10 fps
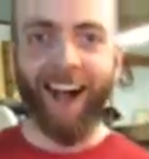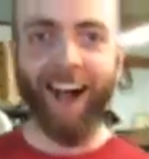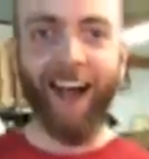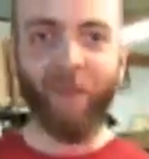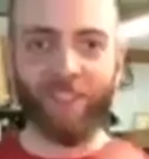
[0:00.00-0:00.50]

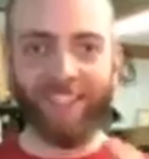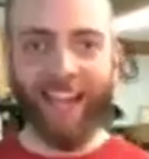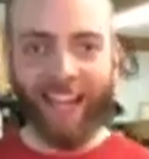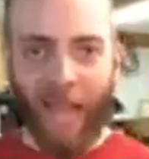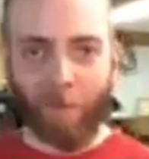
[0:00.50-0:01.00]
was
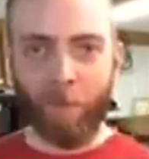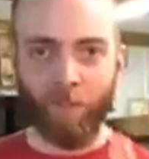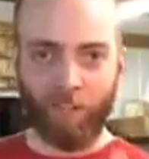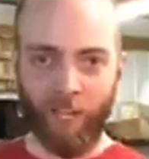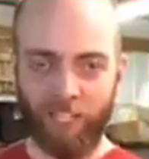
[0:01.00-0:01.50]
not happy with
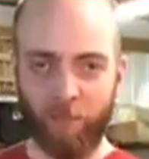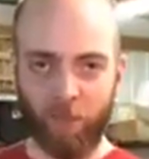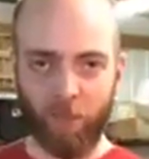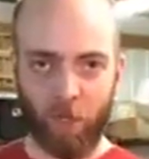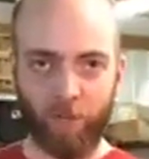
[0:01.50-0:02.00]
the customer
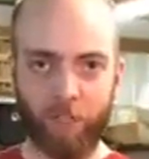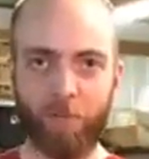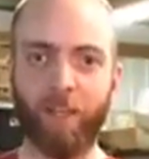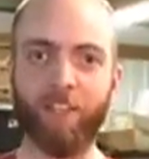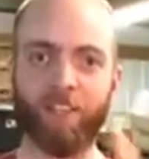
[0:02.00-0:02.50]
service,
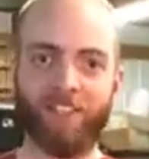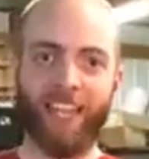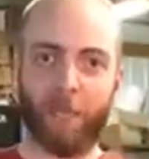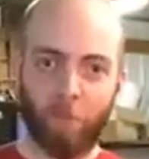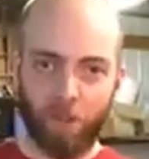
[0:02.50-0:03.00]
because the
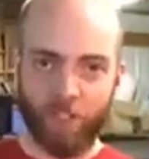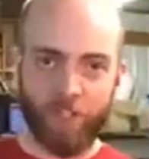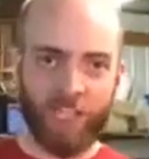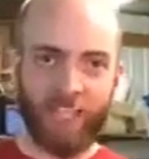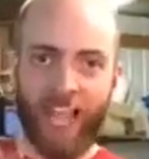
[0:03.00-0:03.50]
second person
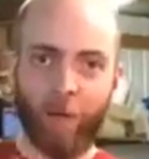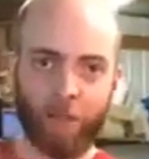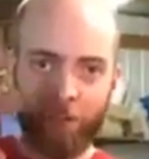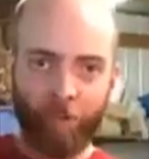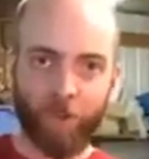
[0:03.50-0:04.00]
said, yeah, what
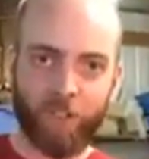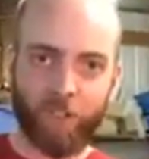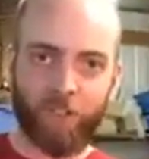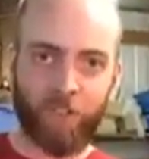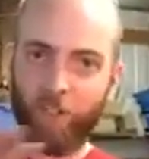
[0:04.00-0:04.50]
the first
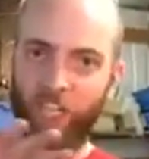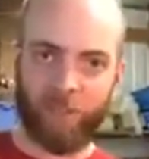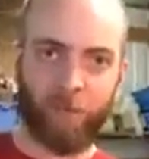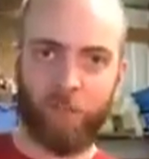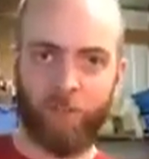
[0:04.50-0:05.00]

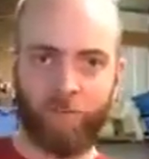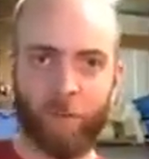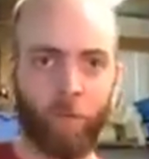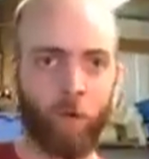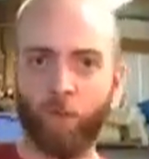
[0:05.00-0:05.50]
customer service rep
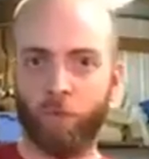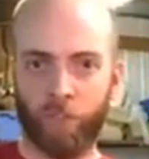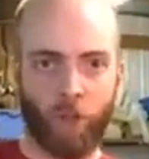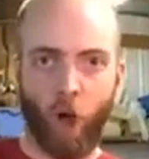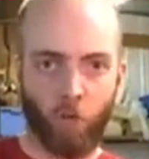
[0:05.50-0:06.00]
told you was
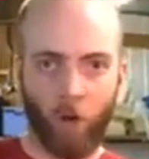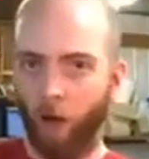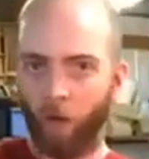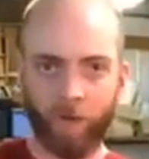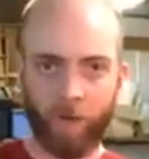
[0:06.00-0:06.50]
just all
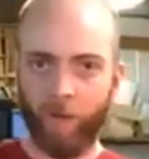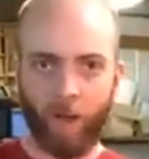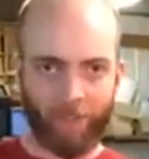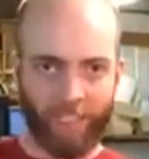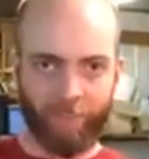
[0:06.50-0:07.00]
wrong.
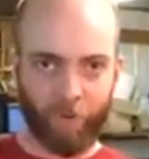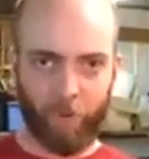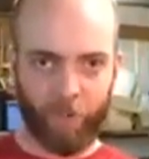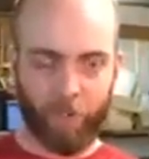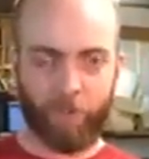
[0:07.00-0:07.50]
All that info
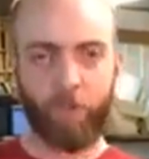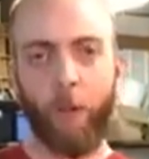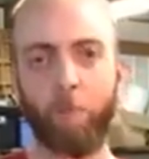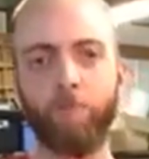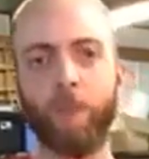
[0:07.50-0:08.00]
was all screwed
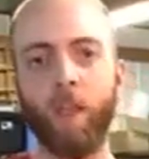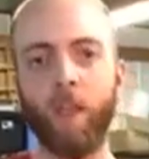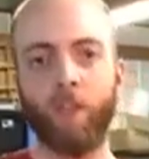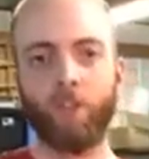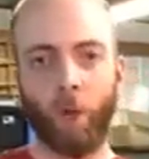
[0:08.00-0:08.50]
up.
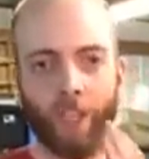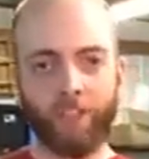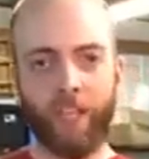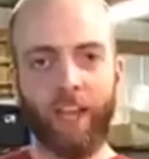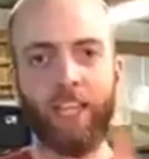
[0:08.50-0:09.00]
So he
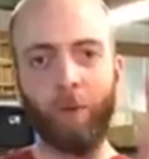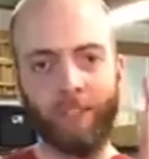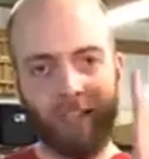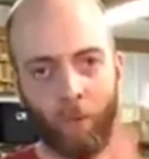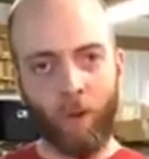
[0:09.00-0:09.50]
said he
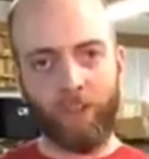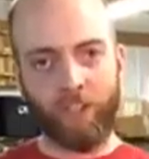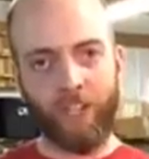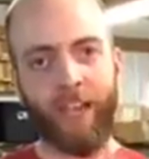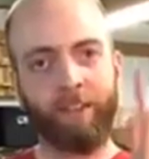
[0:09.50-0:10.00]
would get one
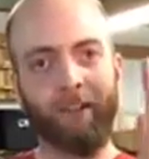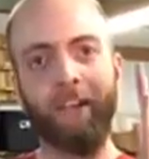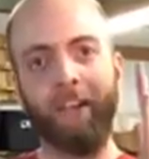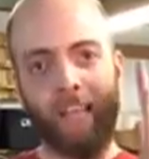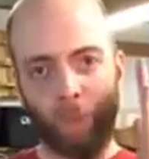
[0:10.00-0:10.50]
sent.
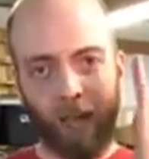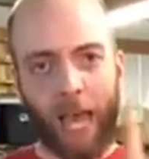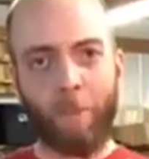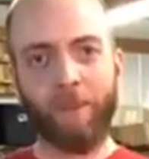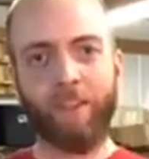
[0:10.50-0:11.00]
It would
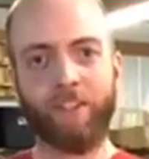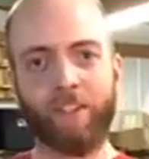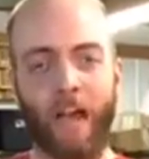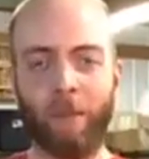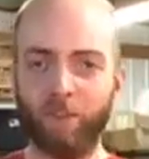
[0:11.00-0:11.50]
happen this
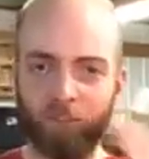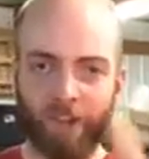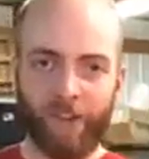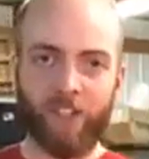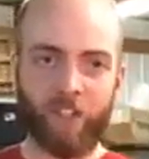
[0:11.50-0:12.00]
time. He was
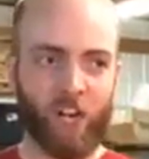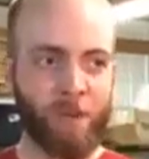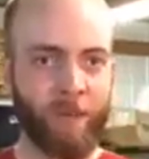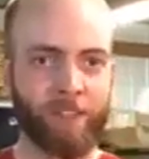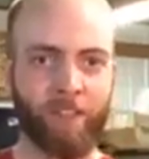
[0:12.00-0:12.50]
very sorry
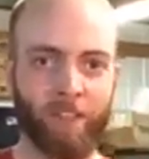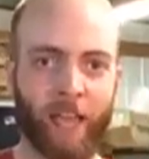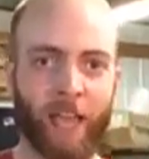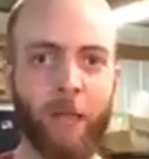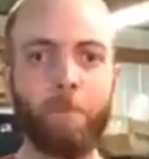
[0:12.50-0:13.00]
about the
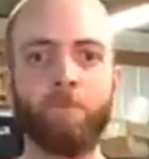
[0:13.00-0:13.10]
delay.